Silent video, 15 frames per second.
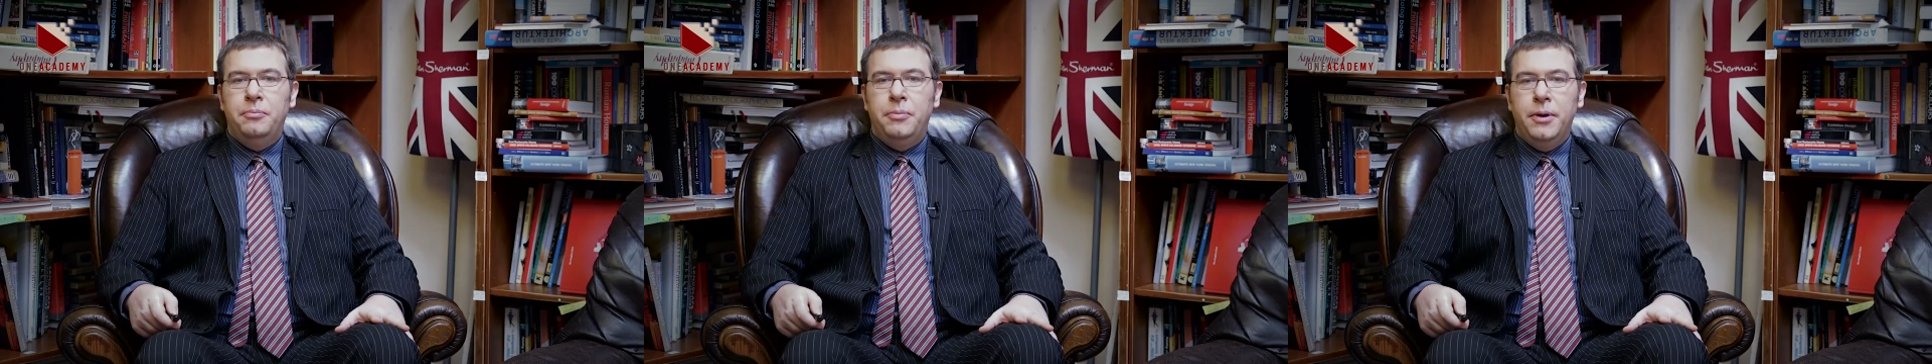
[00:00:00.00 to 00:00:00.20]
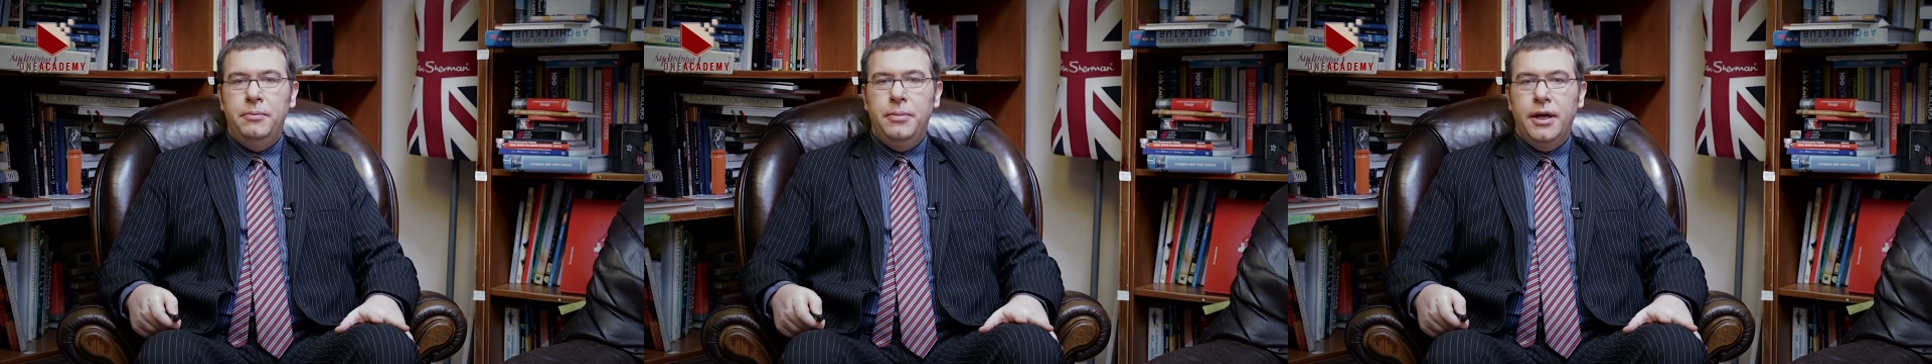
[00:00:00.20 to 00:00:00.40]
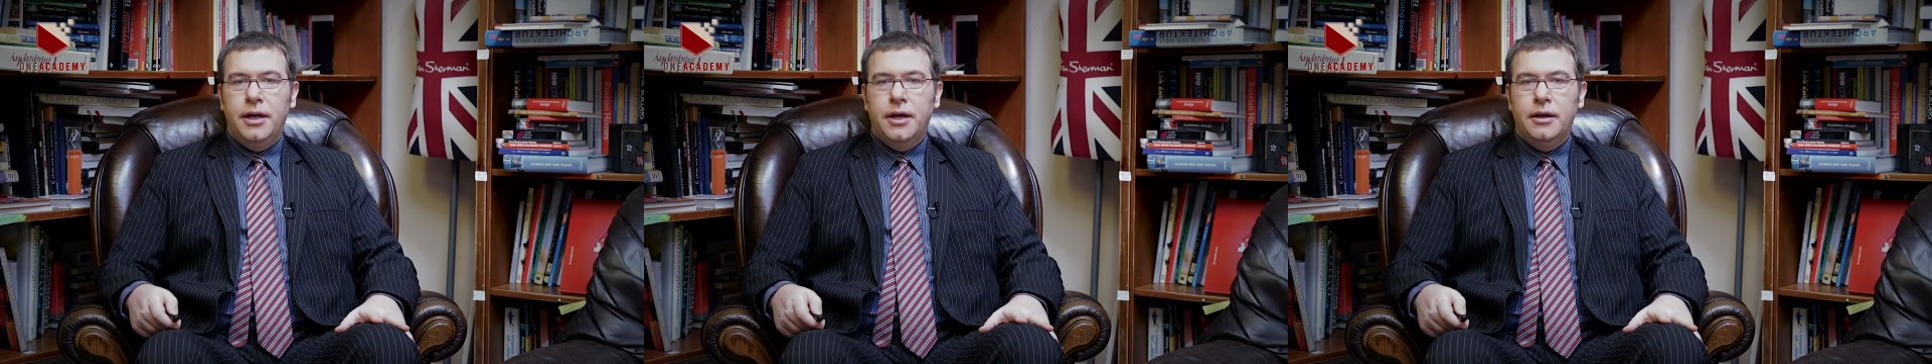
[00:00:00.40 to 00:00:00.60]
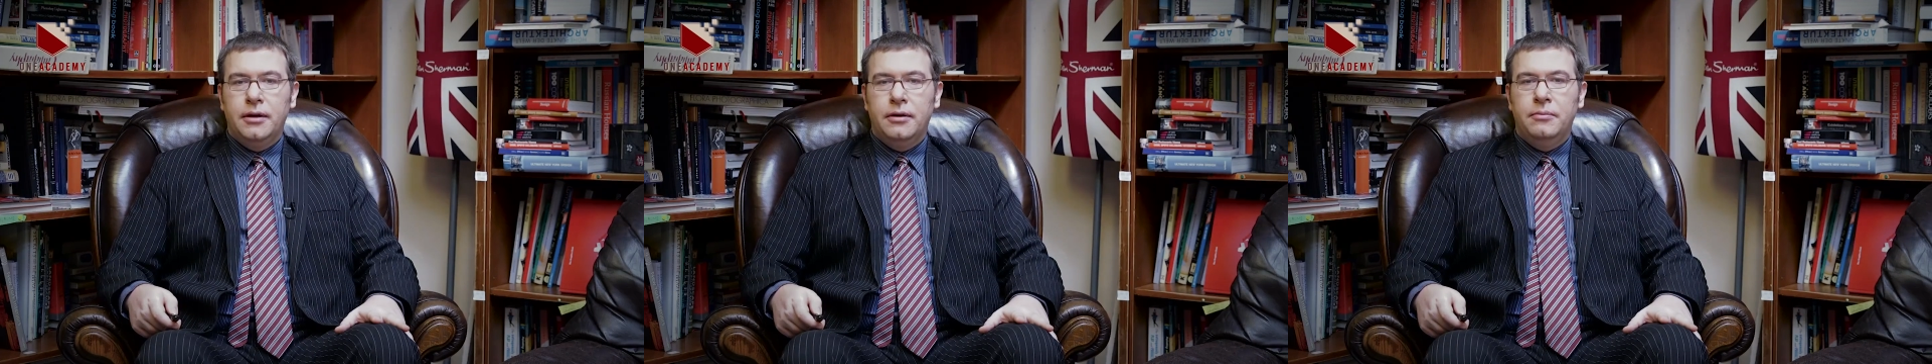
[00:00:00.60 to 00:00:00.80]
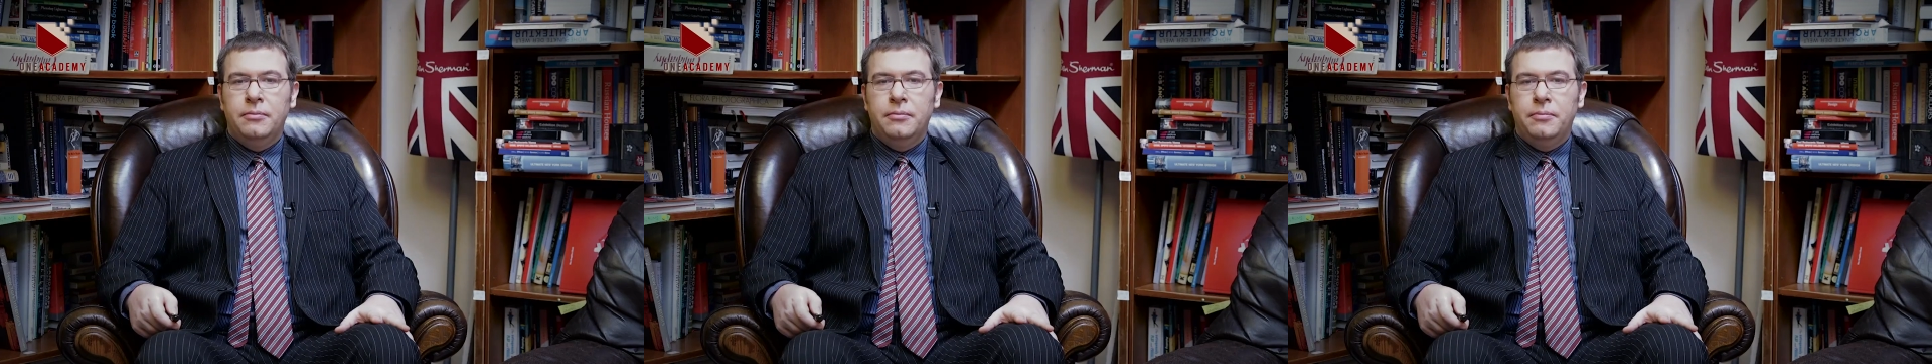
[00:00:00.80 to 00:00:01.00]

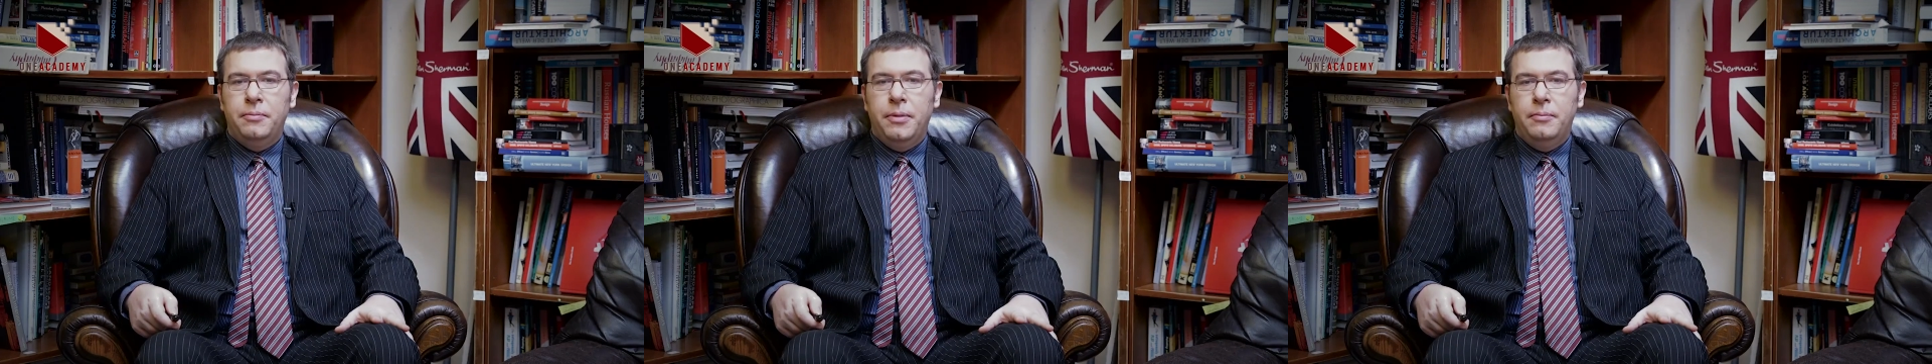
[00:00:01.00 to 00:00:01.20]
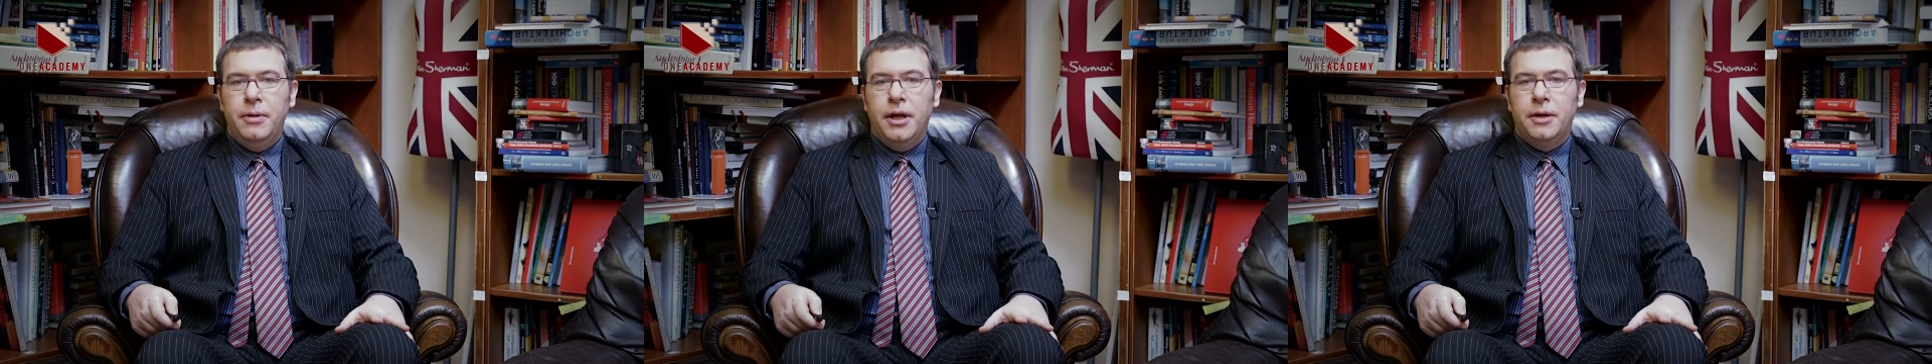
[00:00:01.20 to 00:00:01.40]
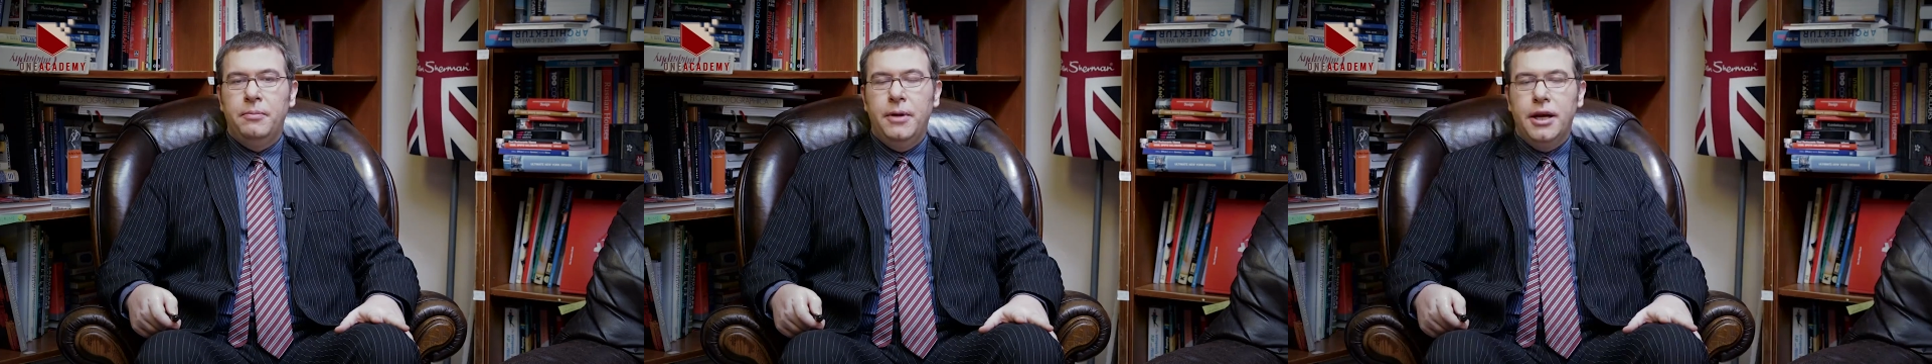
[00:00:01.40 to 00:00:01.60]
public